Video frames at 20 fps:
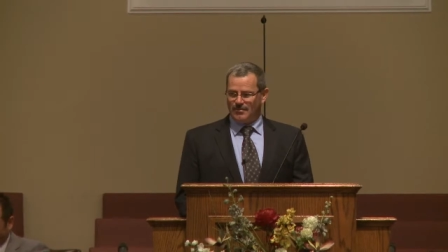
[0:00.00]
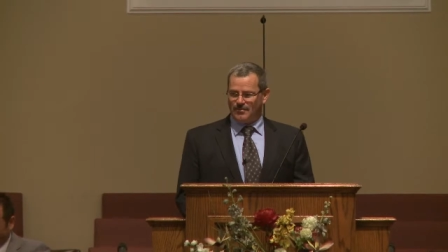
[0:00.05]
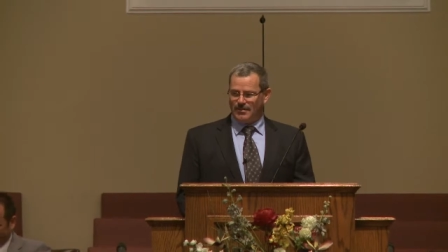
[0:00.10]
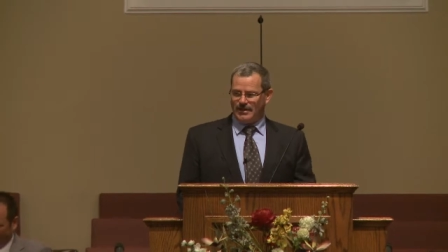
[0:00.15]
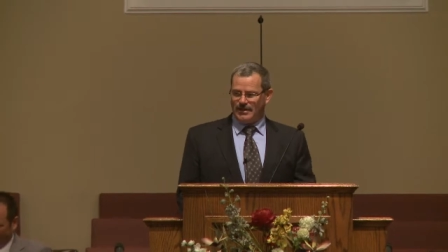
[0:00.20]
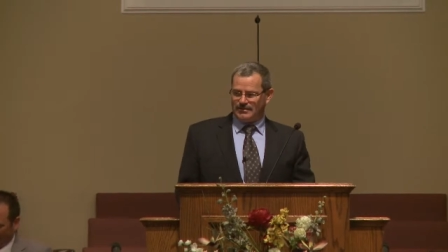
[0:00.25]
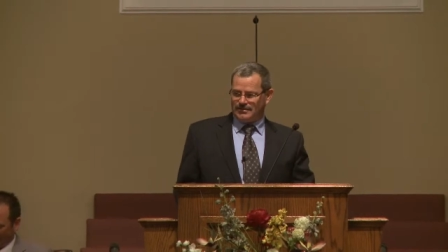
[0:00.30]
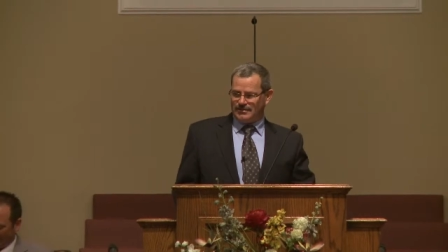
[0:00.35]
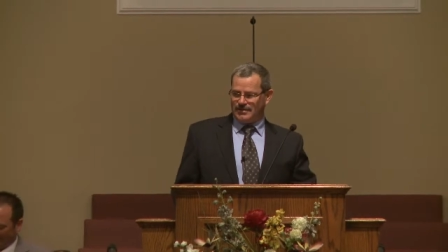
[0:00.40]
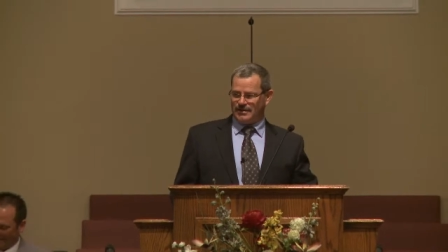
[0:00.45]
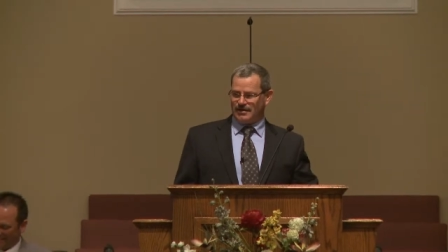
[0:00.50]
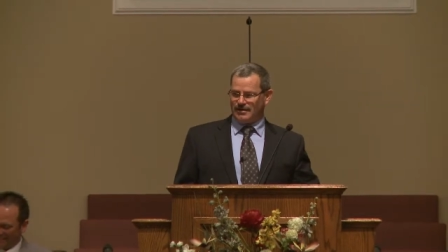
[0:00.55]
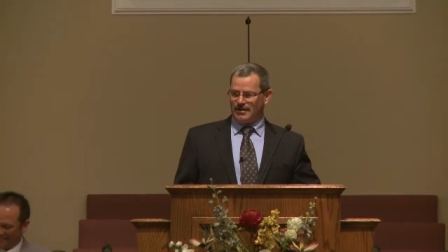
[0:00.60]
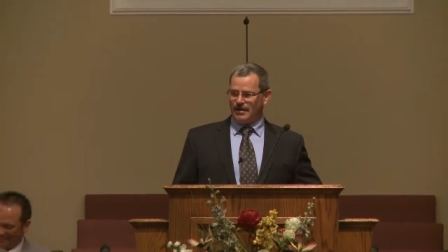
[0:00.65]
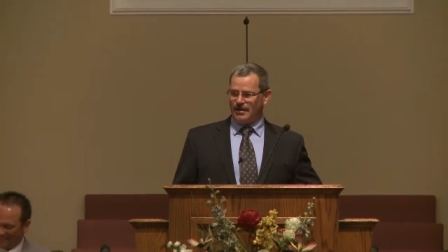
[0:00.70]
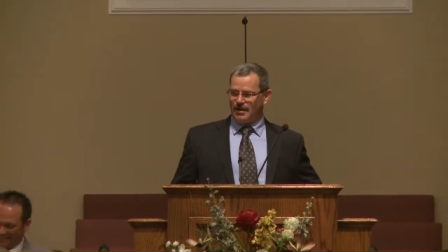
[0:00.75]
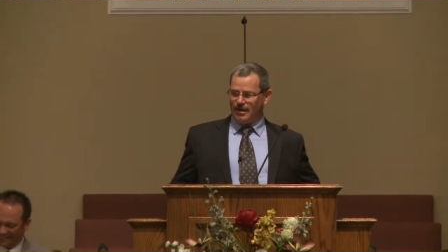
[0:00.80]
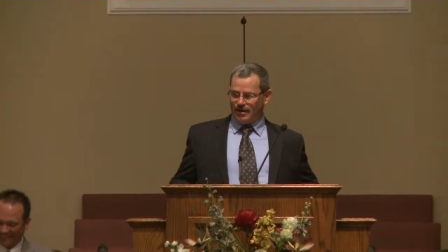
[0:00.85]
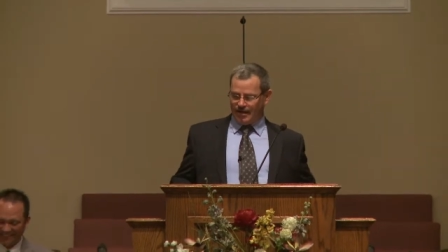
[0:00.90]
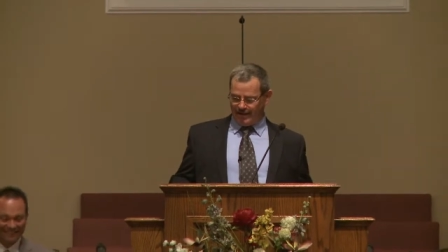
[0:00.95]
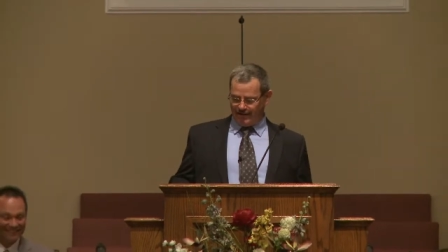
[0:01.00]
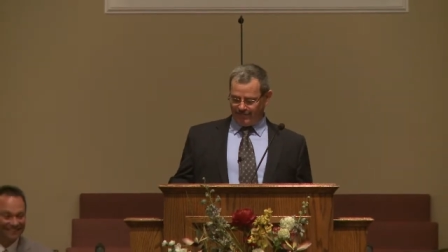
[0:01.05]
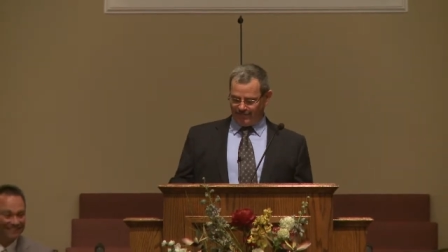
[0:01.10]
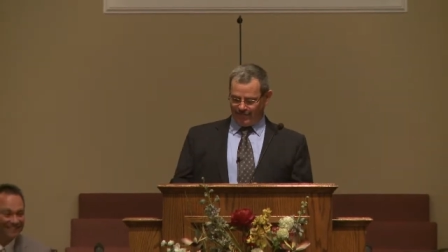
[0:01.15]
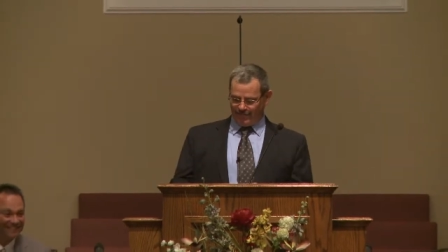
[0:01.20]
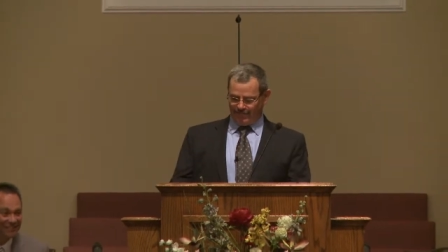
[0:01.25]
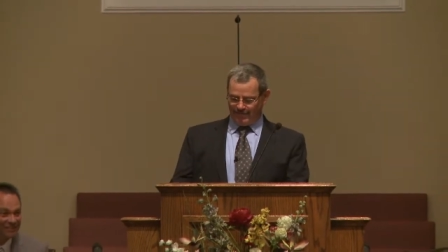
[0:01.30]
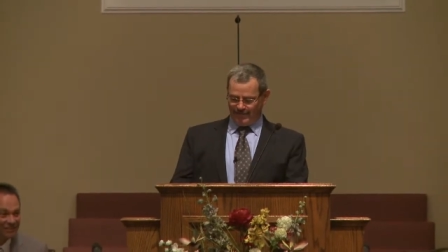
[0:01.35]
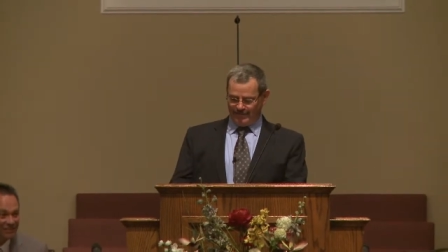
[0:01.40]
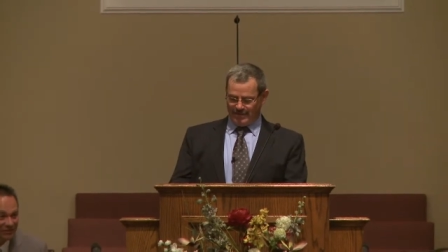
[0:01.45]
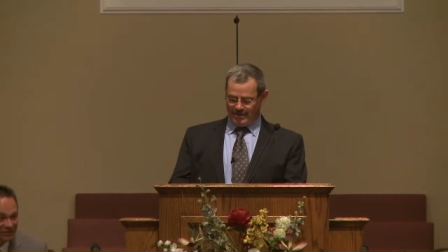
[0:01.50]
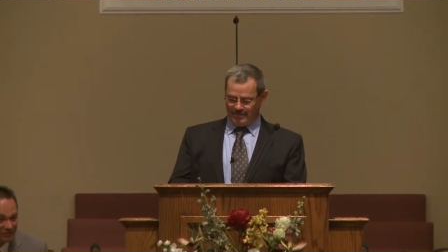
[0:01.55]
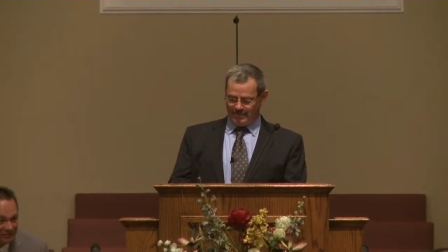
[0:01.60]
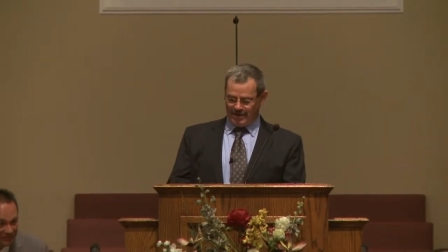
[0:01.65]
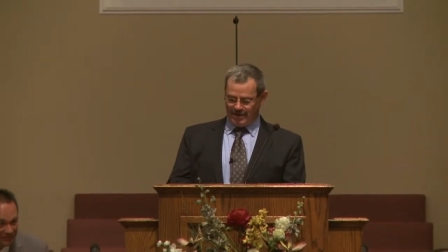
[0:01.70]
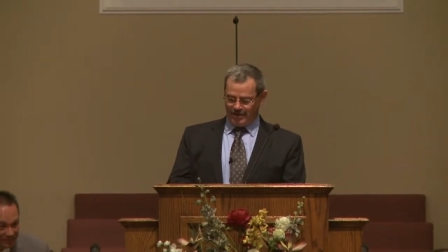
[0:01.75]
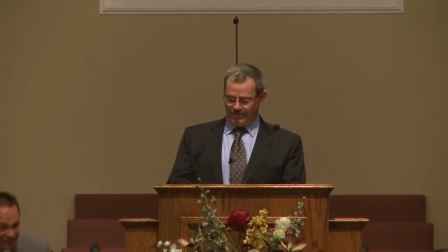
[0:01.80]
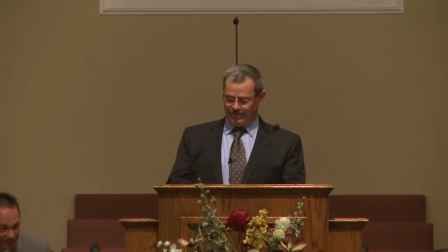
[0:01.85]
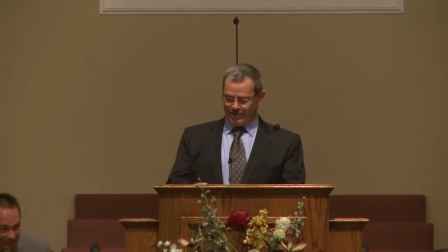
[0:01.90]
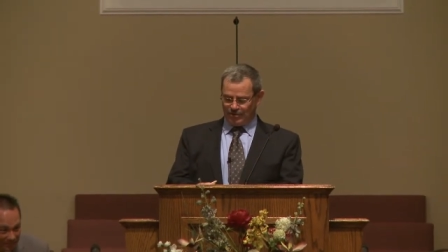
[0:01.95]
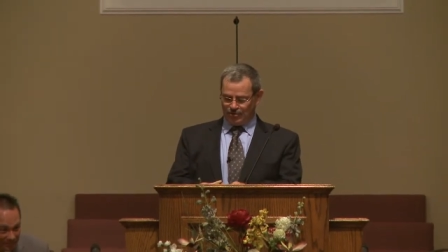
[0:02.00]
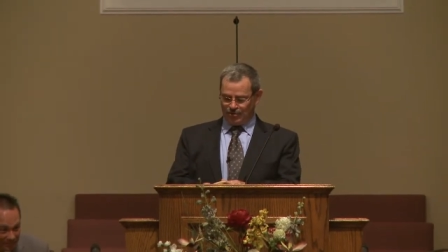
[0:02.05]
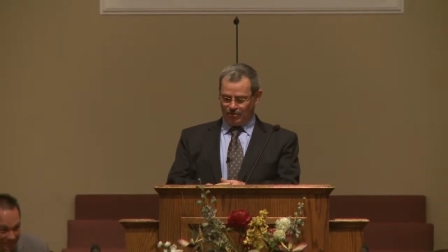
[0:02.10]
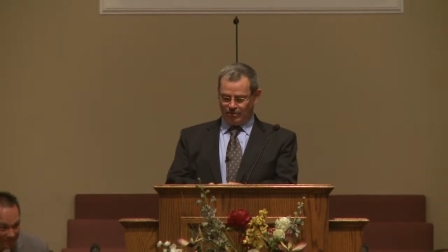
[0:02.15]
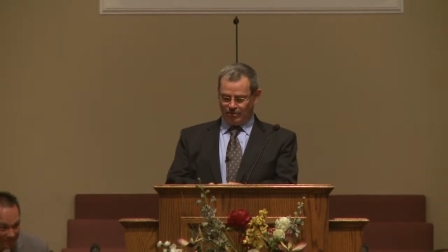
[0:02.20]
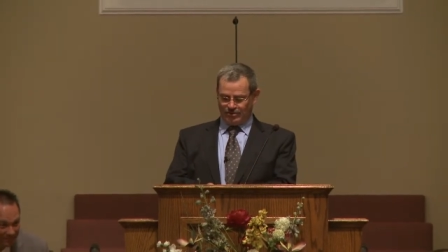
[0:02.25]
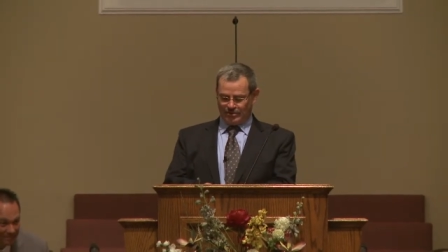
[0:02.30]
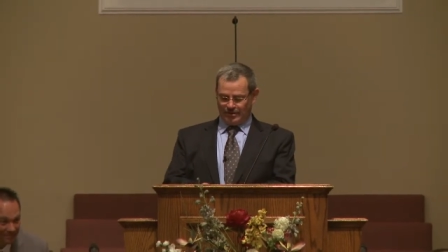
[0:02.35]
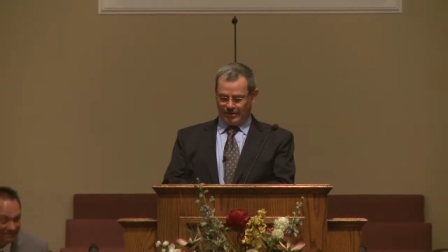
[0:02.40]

about 10 o'clock after you see my mom and George